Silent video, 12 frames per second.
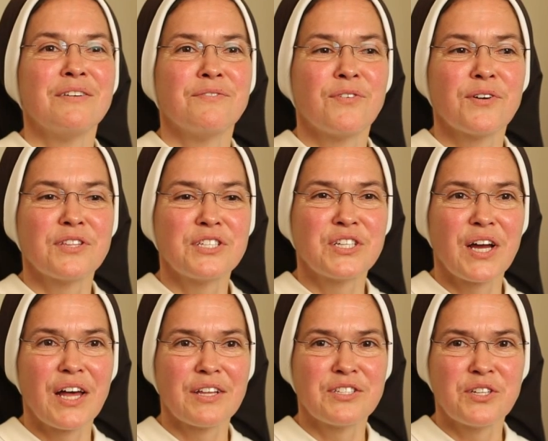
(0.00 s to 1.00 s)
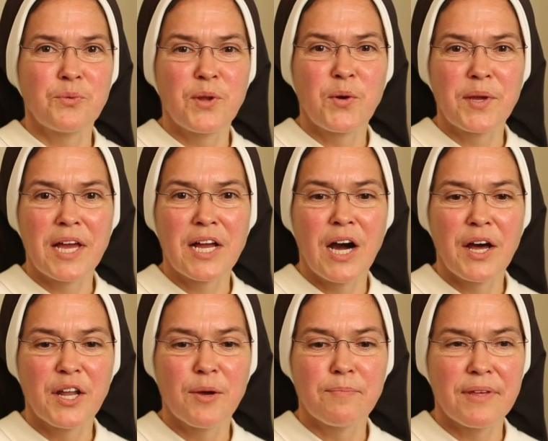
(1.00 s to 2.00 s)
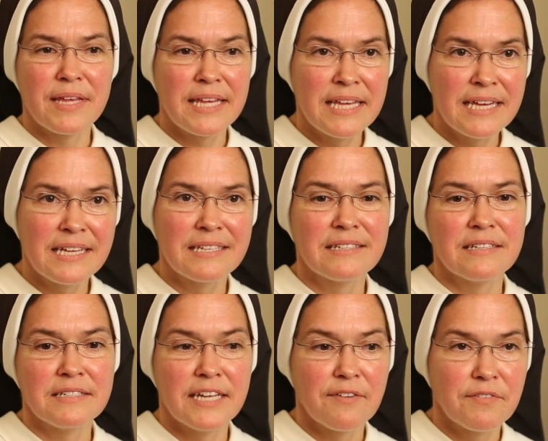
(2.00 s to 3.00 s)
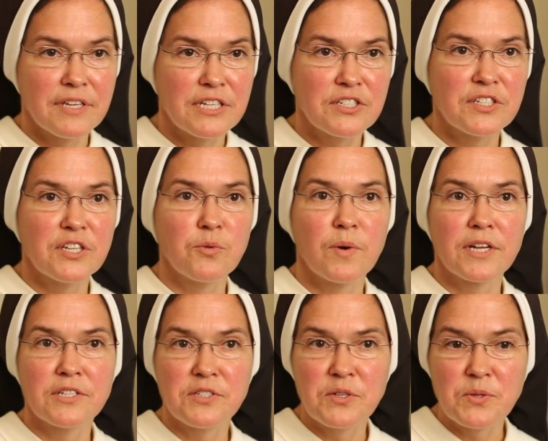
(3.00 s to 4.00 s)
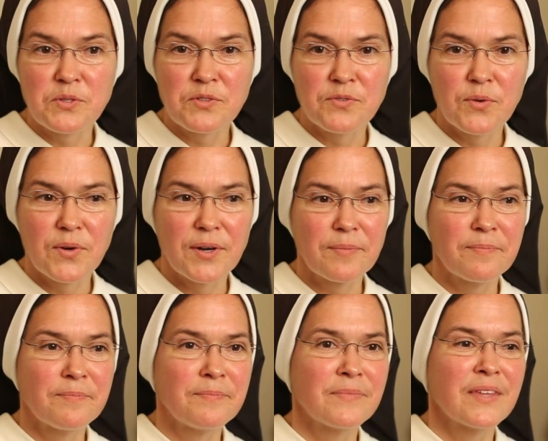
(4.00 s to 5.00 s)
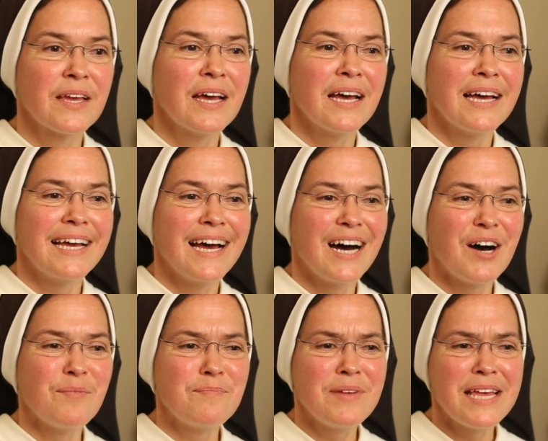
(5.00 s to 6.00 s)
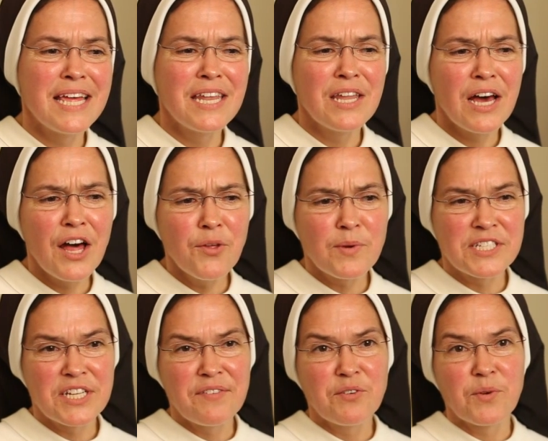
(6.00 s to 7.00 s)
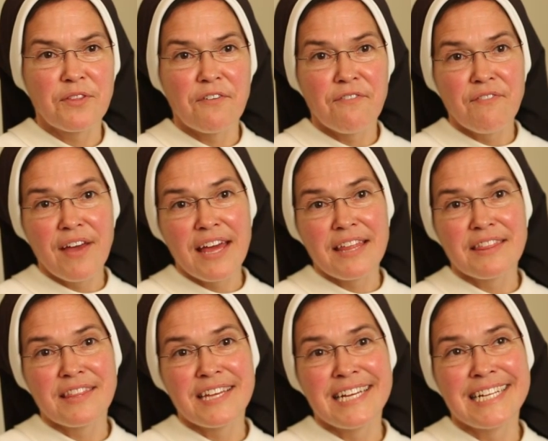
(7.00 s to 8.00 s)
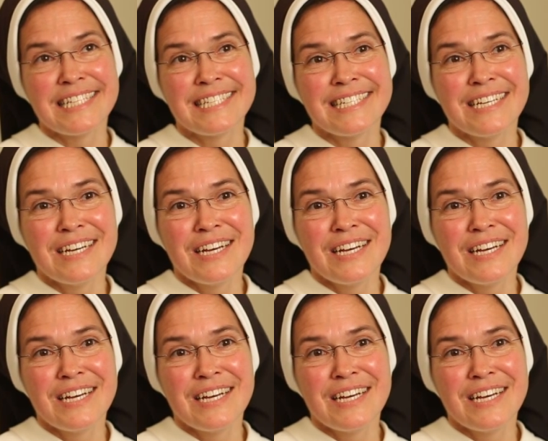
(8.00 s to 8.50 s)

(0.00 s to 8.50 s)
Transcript: for the child so we don't get caught up in the definition, what it's used for. In other words, even with the faith, it's